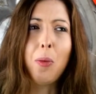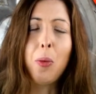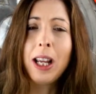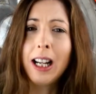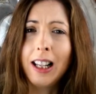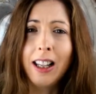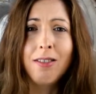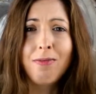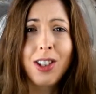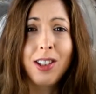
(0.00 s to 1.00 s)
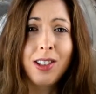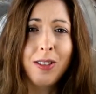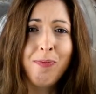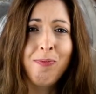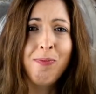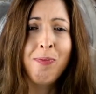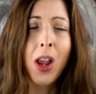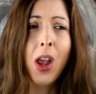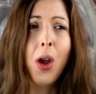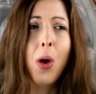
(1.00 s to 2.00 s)
weekly system
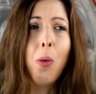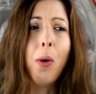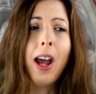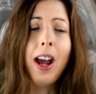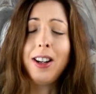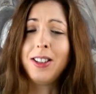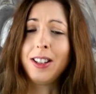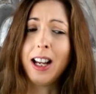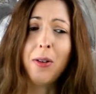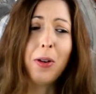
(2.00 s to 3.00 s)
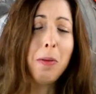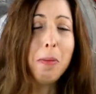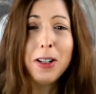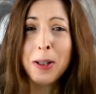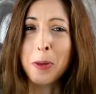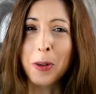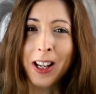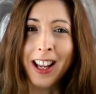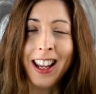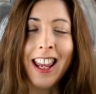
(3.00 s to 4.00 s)
where I sit down on a Monday
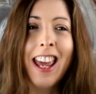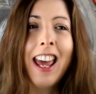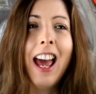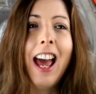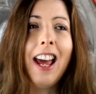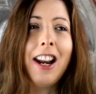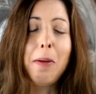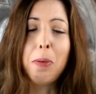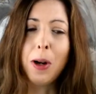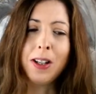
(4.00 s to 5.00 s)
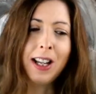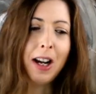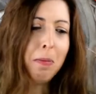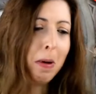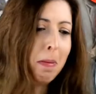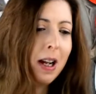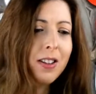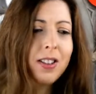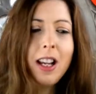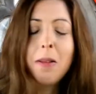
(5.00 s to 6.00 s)
morning and I print out my bank
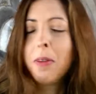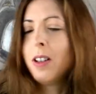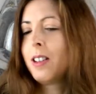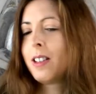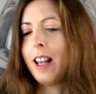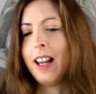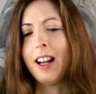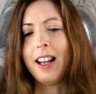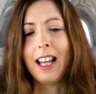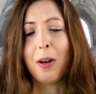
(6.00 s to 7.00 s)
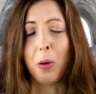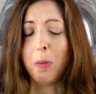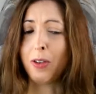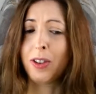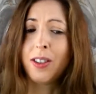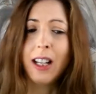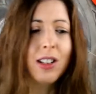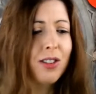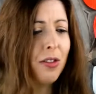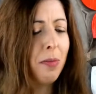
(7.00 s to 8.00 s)
statements and I get all my
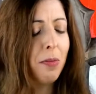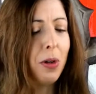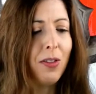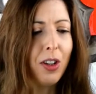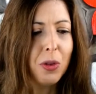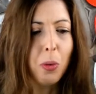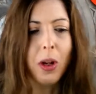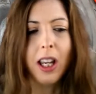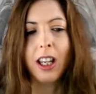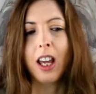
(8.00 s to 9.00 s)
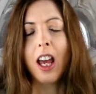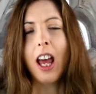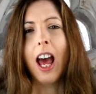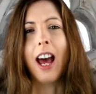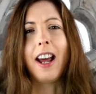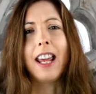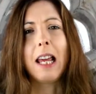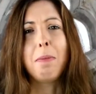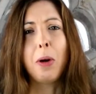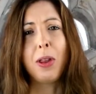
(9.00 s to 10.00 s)
receipts from the previous week and I
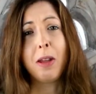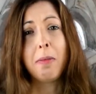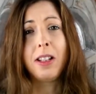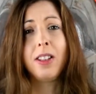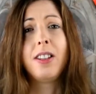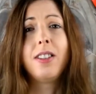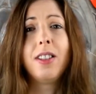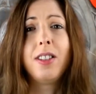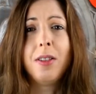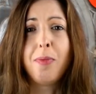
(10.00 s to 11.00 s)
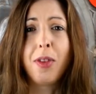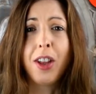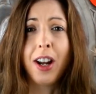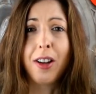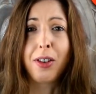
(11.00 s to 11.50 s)
input them into this system that I have